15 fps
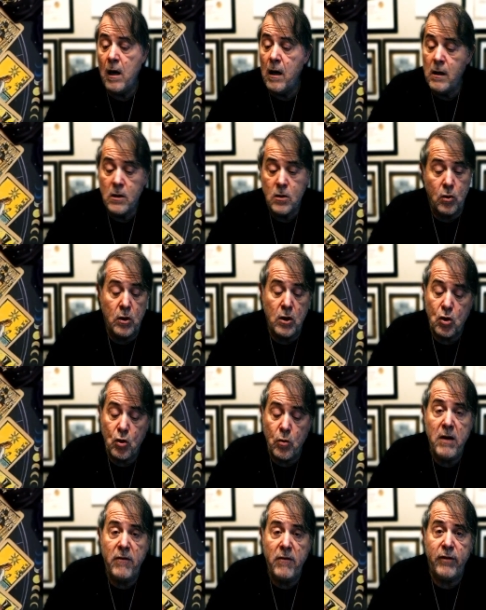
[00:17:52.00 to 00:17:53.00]
So this could
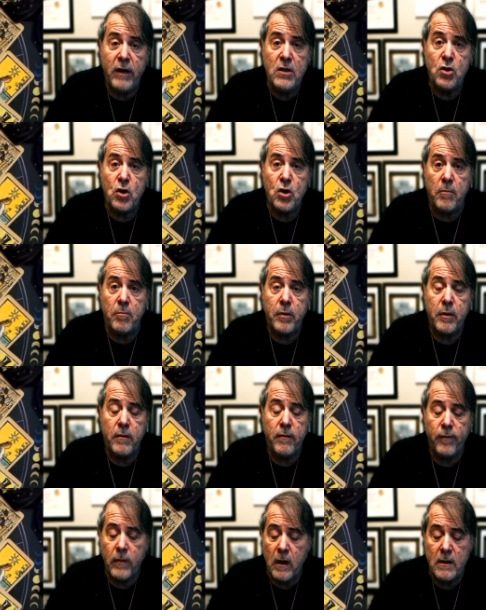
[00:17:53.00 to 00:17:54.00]
be a friendship,
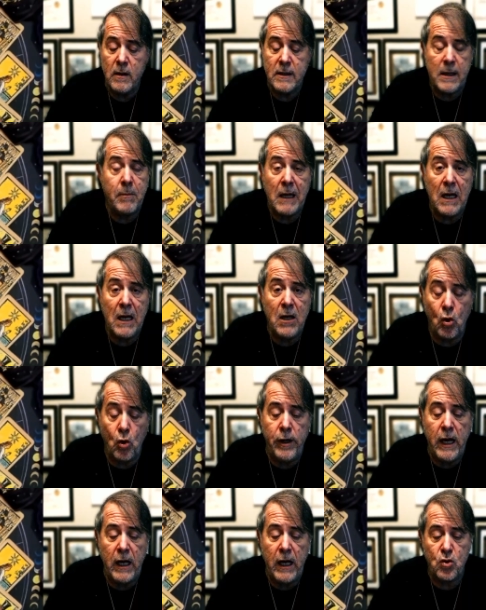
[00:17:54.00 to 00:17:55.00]
some kind of
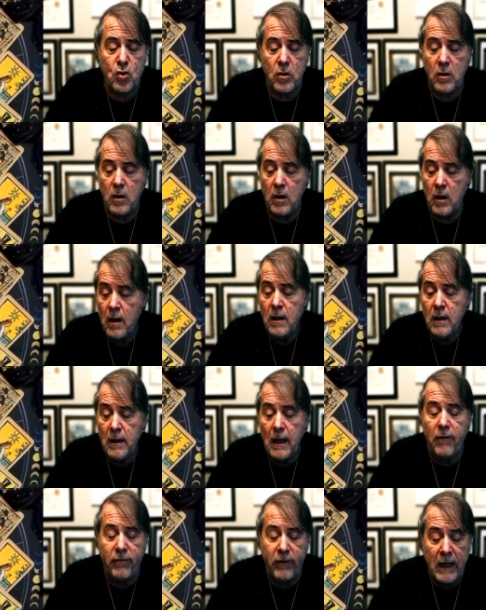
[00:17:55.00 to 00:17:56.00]
connection.
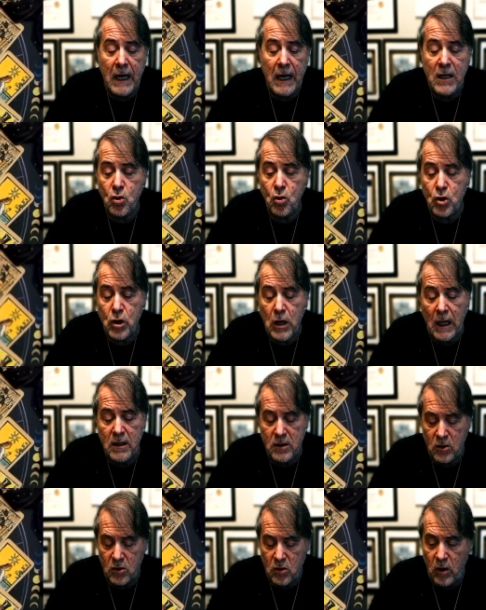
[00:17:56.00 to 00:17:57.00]
Financial
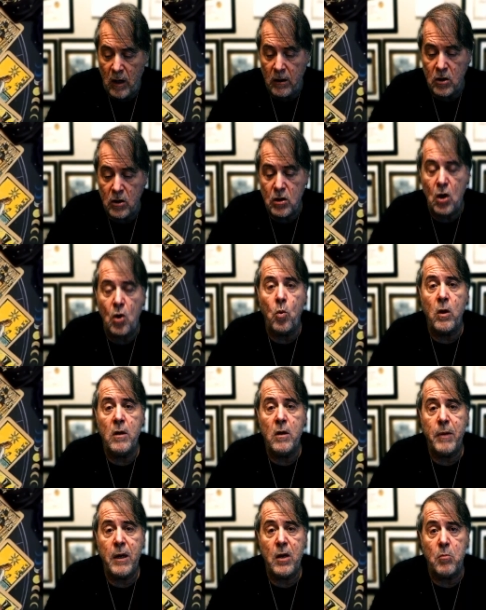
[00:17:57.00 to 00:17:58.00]
challenges, right? Because they don't want to
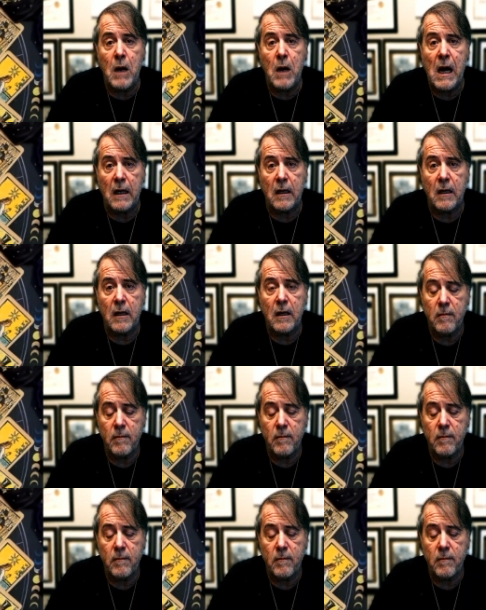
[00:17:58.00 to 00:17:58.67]
pay you back.